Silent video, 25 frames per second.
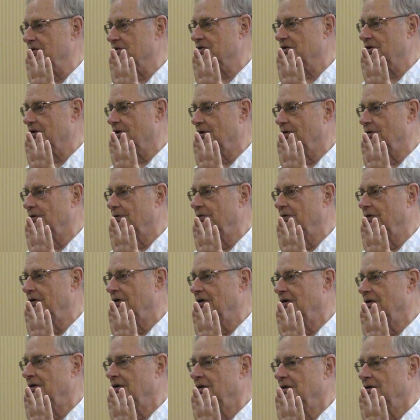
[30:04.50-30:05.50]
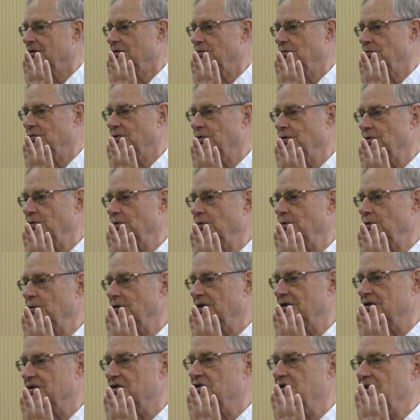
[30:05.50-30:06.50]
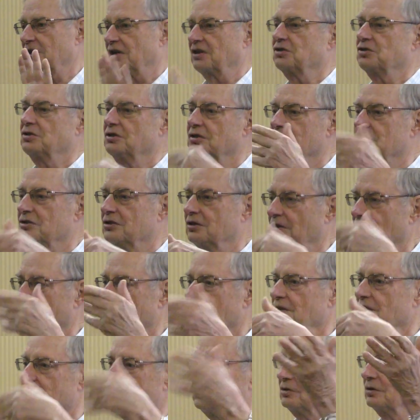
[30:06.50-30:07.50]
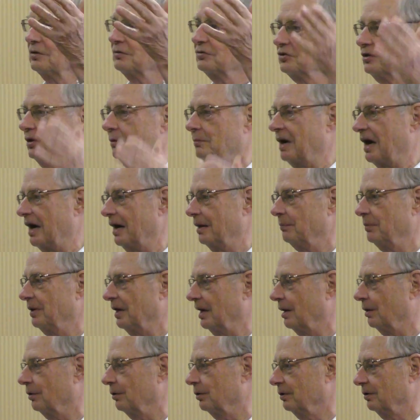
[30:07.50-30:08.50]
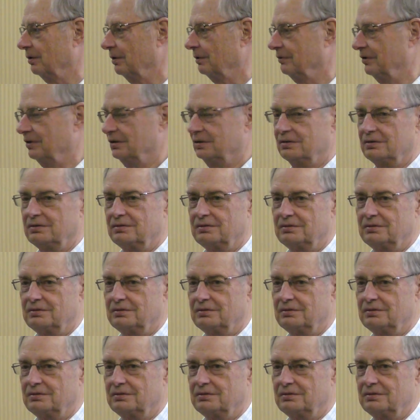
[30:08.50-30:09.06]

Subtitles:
itself to get sections at least of some high power of it.